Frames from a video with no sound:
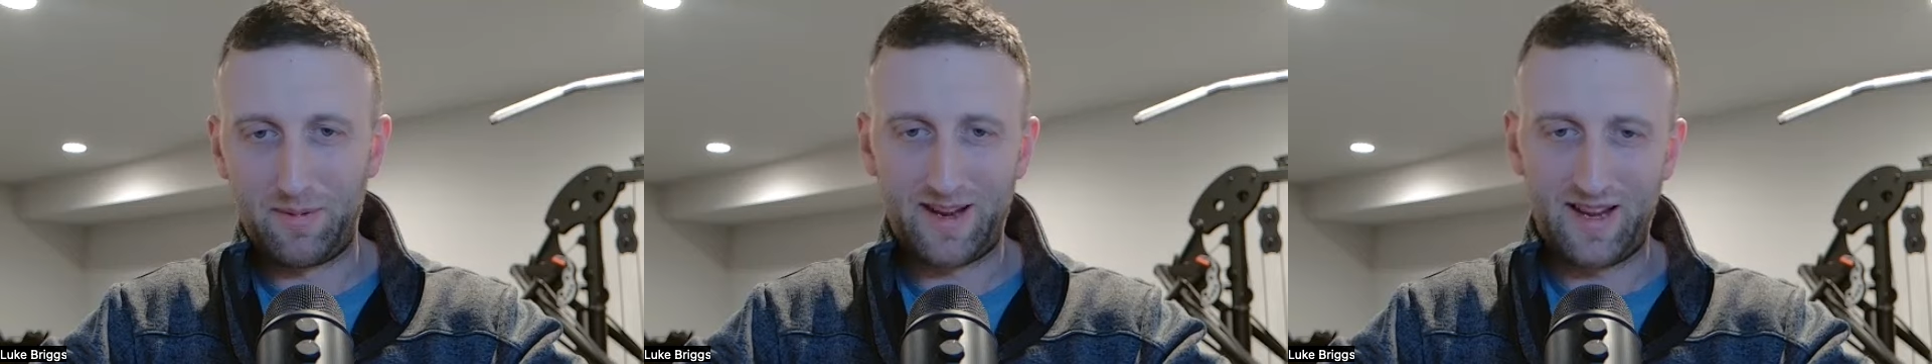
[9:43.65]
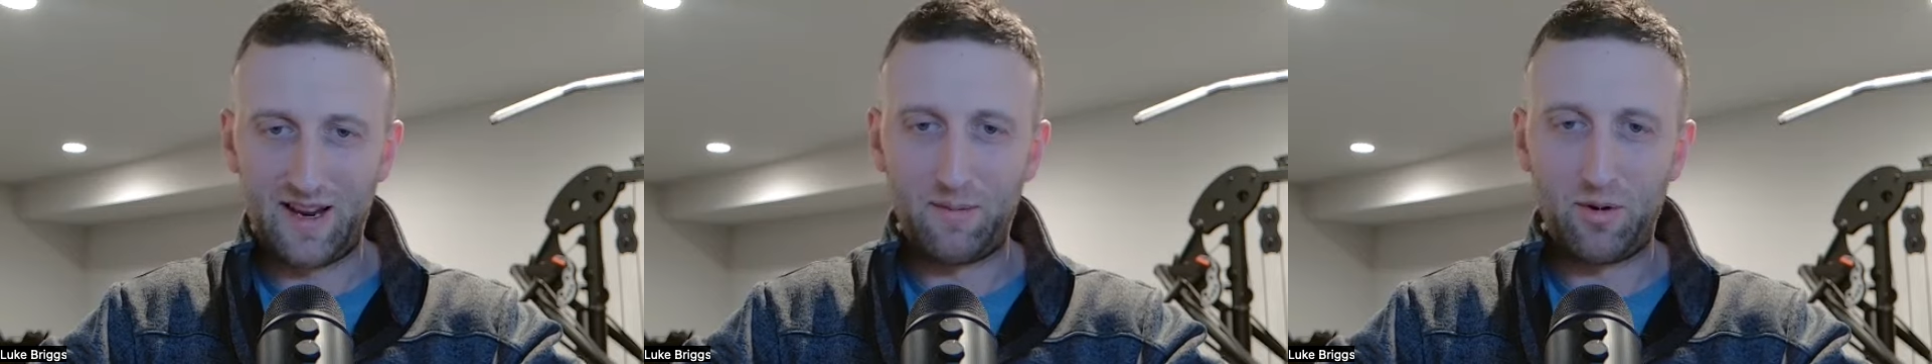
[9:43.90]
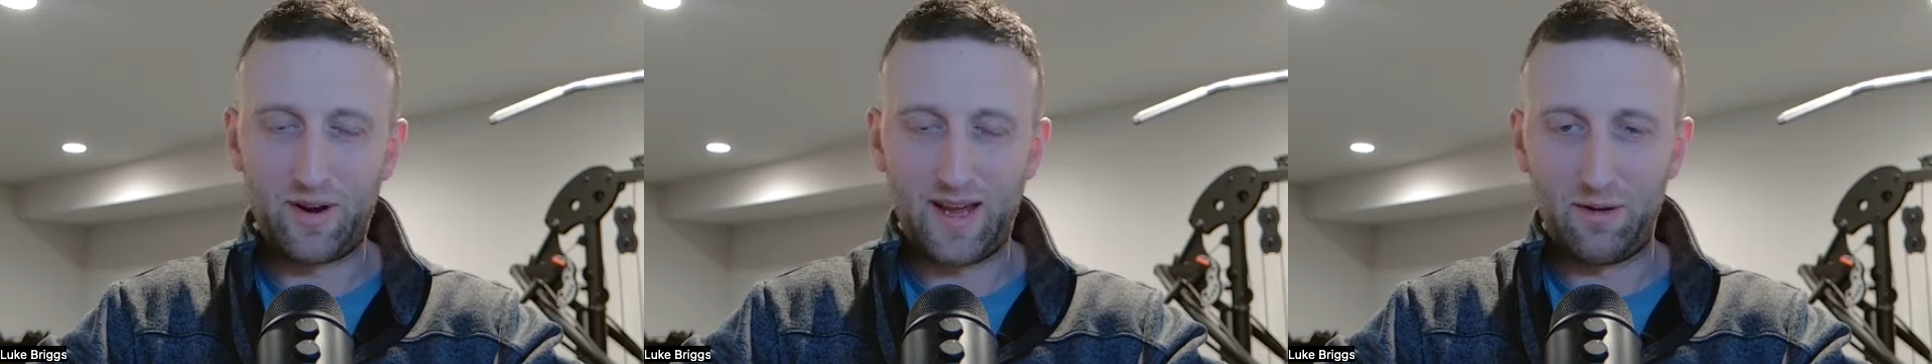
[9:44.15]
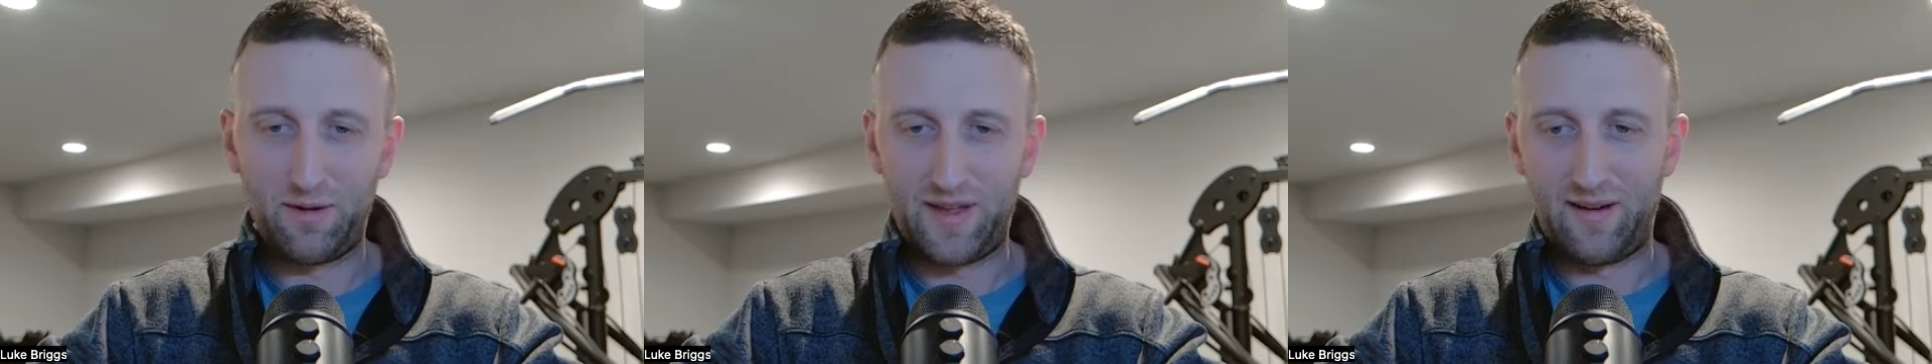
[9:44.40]
But again, I'm
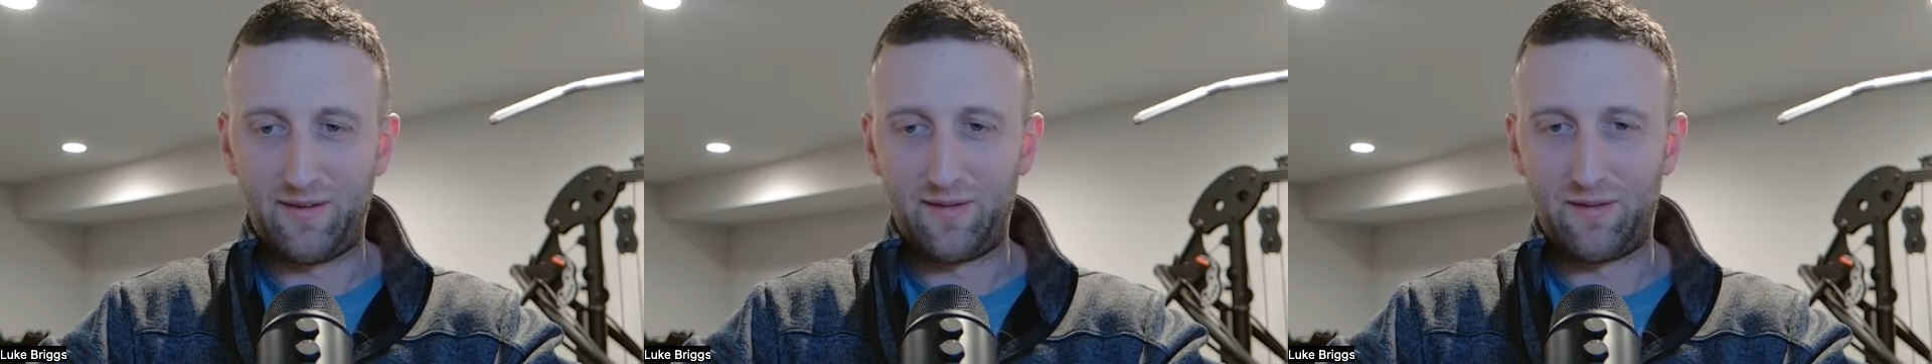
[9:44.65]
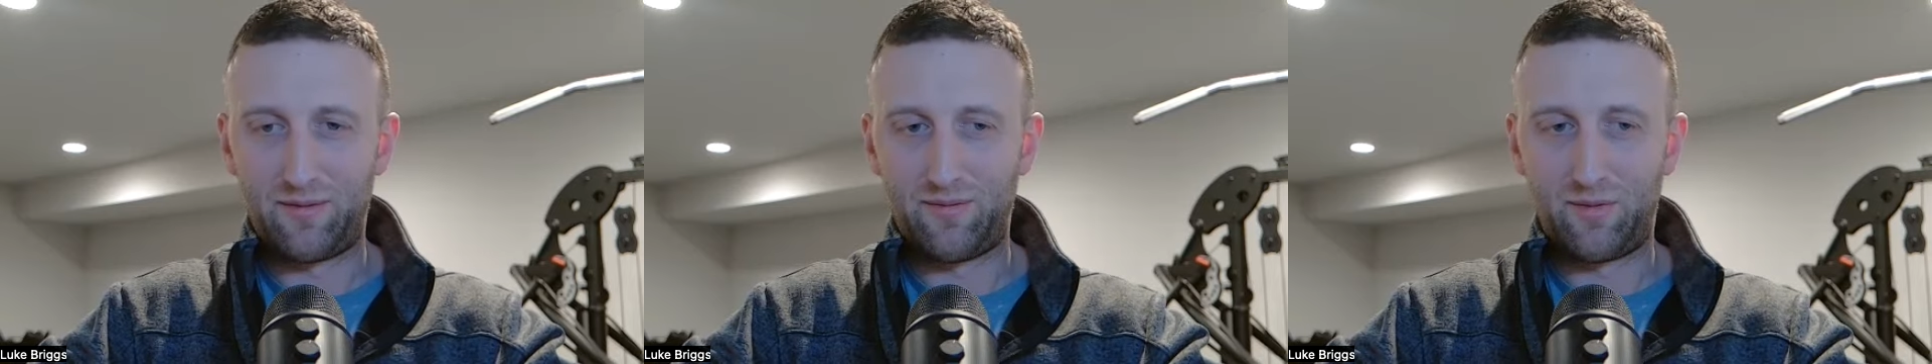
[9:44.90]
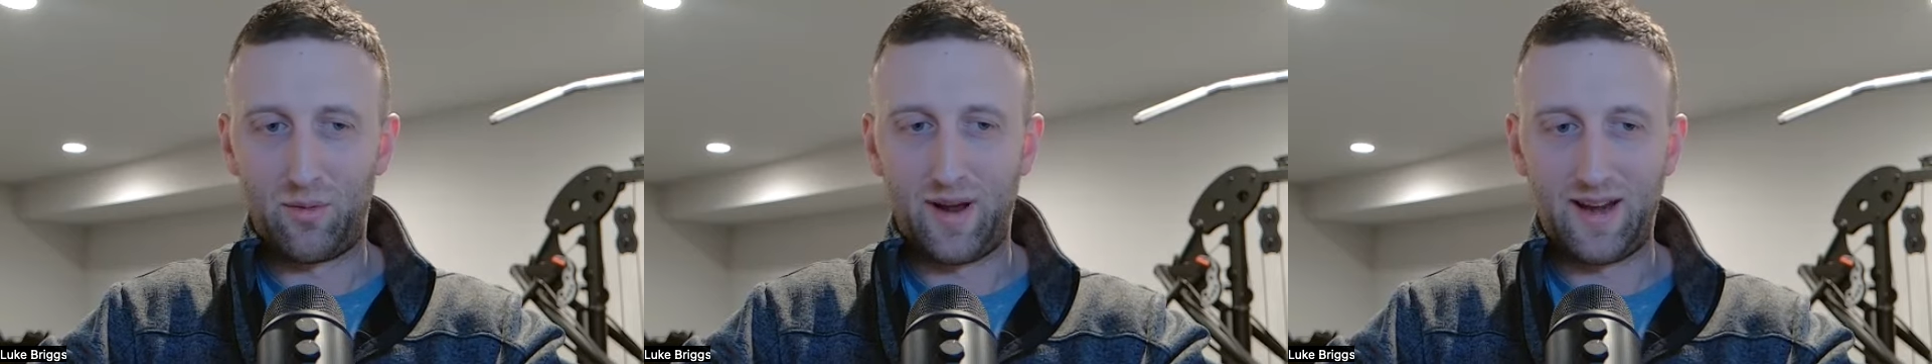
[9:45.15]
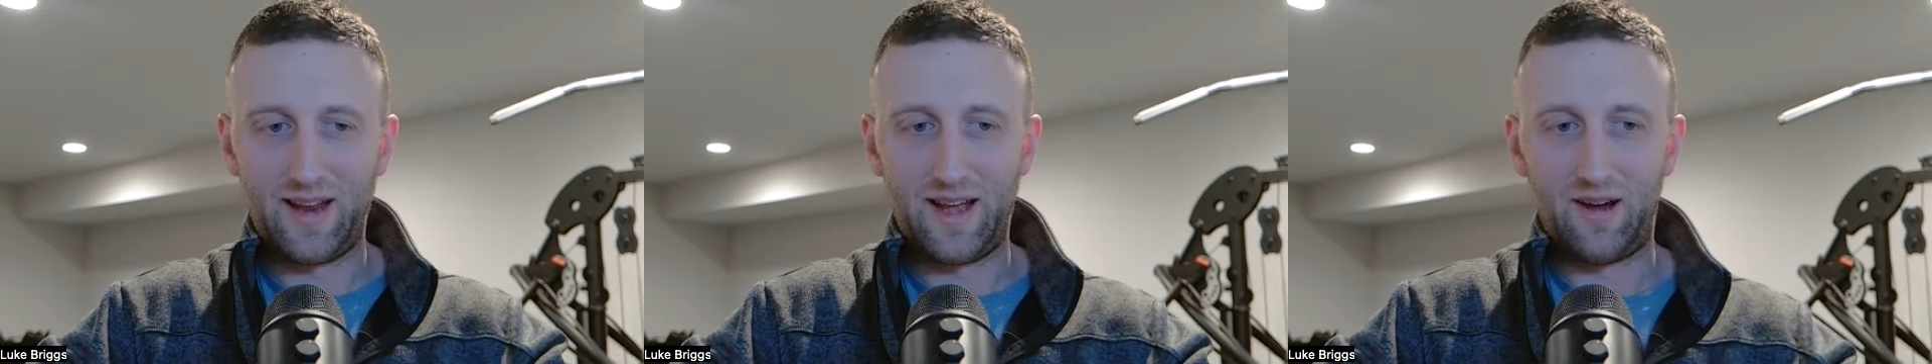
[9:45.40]
okay with that for
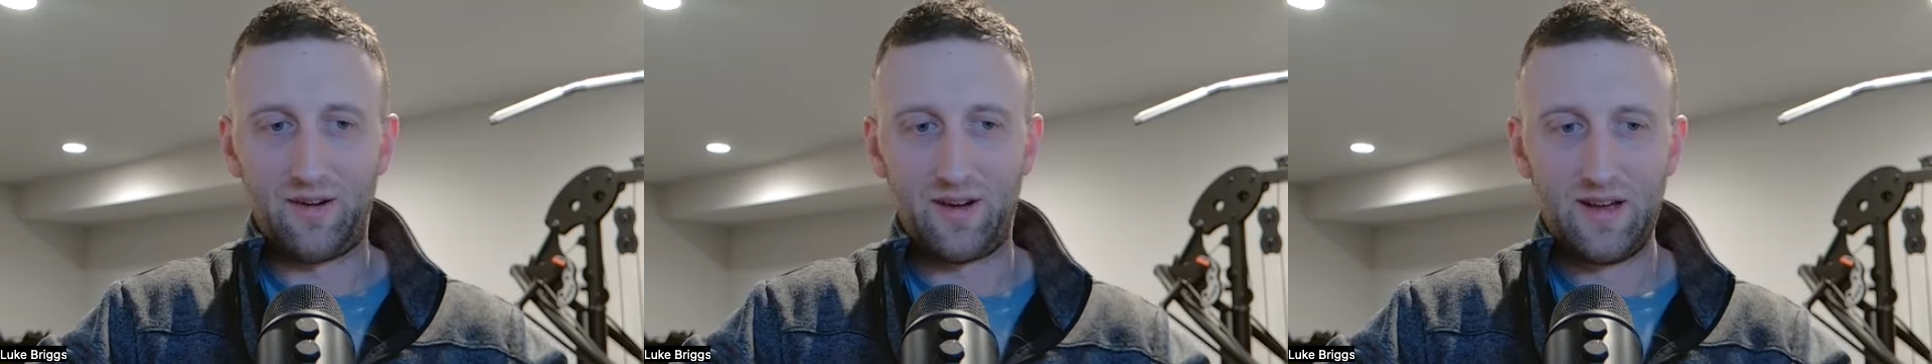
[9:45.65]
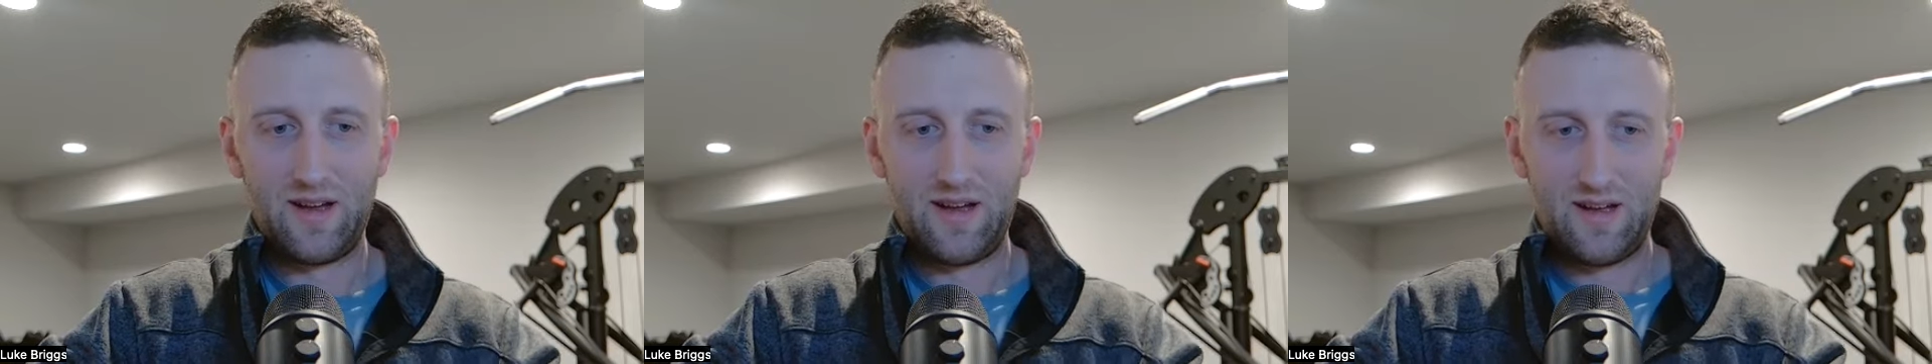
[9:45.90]
right now.